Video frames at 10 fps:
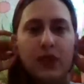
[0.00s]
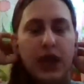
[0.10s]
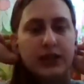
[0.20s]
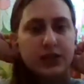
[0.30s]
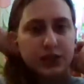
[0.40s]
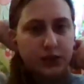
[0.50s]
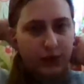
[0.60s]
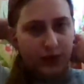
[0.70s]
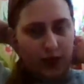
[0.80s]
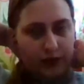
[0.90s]
I do a
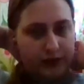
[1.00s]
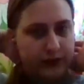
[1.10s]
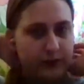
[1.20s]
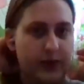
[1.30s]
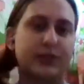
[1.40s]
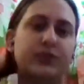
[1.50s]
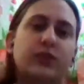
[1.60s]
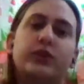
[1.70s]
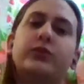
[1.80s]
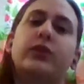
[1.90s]
lot of my
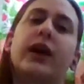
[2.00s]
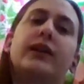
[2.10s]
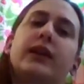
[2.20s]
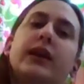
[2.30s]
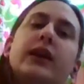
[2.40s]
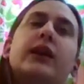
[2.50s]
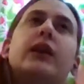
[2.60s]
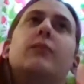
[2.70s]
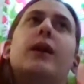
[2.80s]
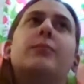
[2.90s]
structural editing
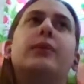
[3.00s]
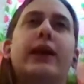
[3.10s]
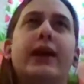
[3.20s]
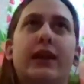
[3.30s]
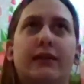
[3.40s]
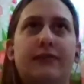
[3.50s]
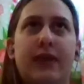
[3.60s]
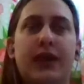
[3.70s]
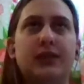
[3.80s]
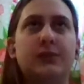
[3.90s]
in my planning
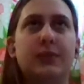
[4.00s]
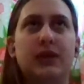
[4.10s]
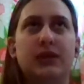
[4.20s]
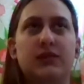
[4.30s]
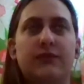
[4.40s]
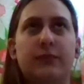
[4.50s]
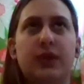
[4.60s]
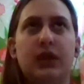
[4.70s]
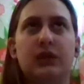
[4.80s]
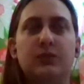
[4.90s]
phase because for
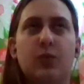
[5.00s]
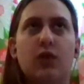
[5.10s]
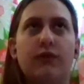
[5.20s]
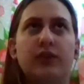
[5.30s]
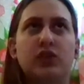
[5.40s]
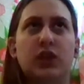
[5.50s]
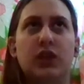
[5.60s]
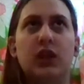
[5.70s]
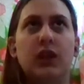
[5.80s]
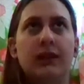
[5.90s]
me it's more
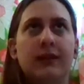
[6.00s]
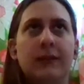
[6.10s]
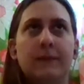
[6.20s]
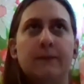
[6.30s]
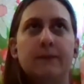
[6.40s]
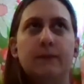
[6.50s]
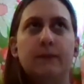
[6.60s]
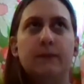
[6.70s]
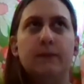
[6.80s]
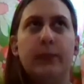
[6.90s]
efficient.
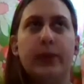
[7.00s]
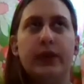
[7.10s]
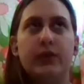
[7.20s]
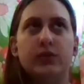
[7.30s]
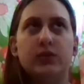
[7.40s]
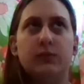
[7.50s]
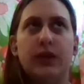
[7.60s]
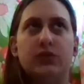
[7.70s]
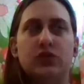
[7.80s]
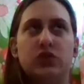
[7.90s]
But it also
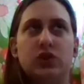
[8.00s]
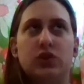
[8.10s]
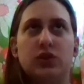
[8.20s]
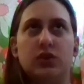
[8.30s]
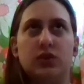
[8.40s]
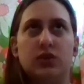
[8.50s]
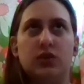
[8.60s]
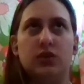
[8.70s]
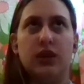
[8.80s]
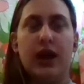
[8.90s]
makes sure
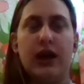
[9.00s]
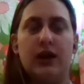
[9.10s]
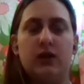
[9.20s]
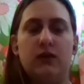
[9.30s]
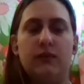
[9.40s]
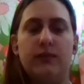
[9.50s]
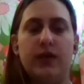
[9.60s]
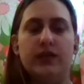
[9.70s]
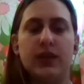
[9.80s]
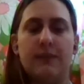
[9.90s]
that by
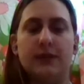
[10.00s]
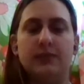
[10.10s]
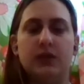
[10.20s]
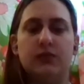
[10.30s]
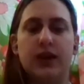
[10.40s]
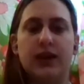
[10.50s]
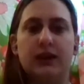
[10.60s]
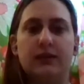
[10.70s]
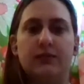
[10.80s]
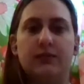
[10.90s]
the time I'm done
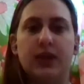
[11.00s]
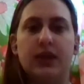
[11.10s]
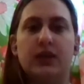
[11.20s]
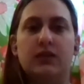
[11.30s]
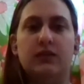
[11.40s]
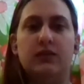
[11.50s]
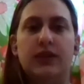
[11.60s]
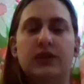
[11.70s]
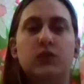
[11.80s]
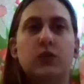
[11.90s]
writing my
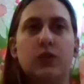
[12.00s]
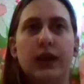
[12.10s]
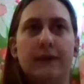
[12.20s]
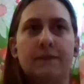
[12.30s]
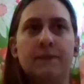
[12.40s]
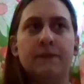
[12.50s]
story,